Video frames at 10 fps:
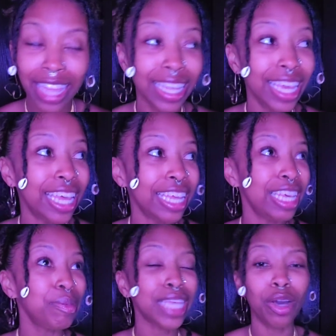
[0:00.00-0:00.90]
And then
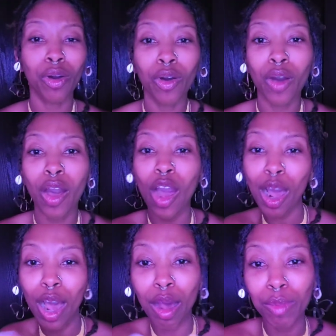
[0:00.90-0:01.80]
he was like,
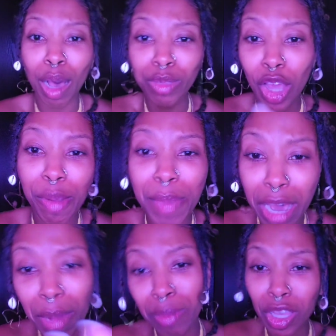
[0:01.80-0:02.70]
"I'm sorry,
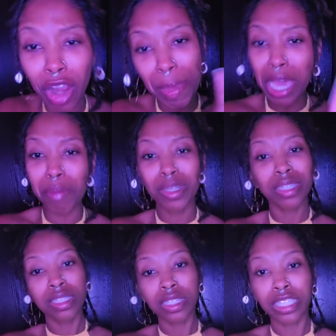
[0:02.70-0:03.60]
ma'am. I'm sorry, ma'am."
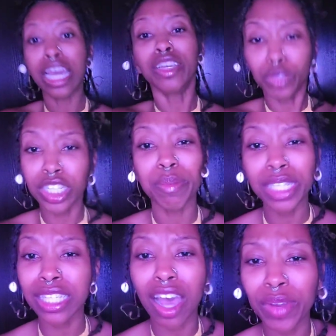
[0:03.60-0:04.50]
Yeah, you should
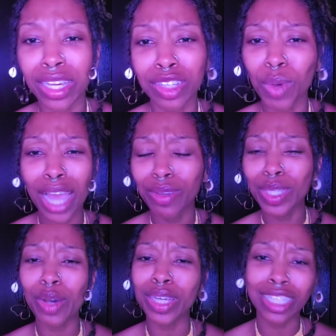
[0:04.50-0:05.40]
be sorry, because why are you
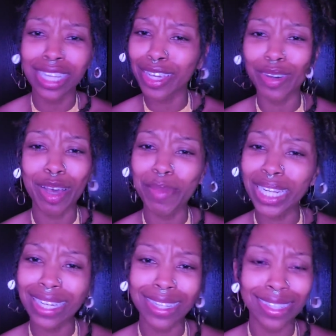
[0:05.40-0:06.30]
talking shit? You don't know
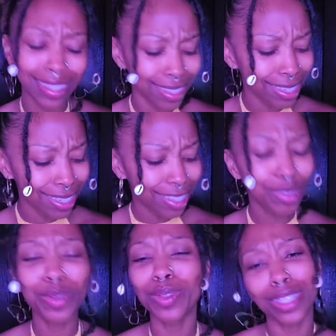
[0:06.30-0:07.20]
me, nigga.
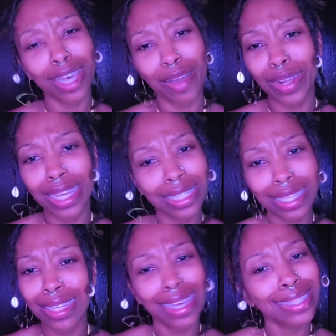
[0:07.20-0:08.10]
Oh, sorry. That
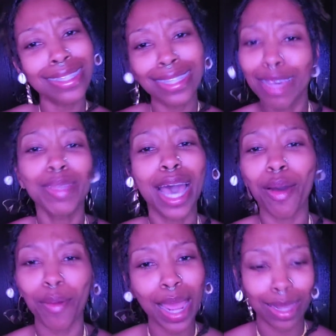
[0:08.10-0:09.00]
slipped
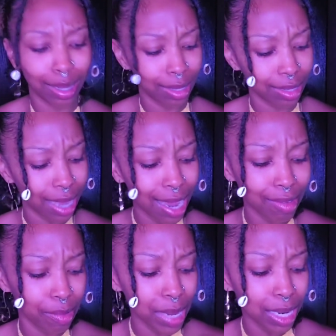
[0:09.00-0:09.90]
out right there. I didn't
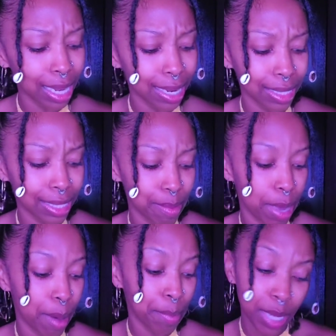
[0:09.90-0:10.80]
even mean to let that slip
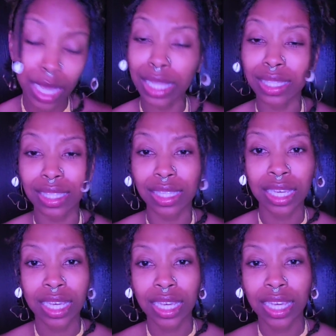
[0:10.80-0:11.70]
out. But
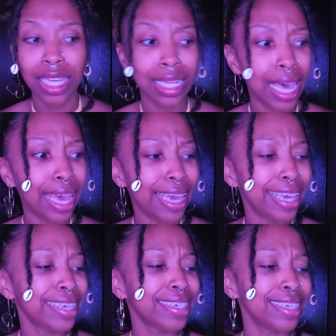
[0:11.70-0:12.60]

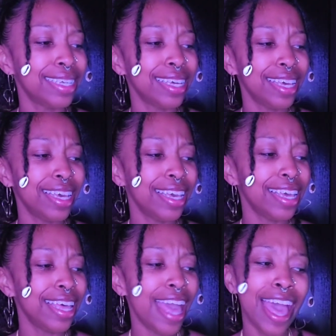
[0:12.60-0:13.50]
like
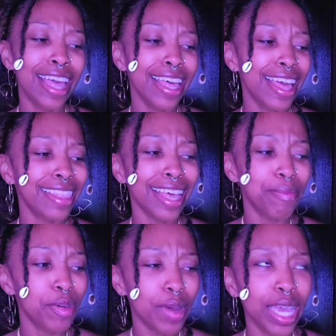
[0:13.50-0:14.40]
at
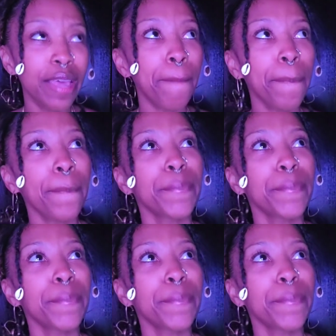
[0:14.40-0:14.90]
that point,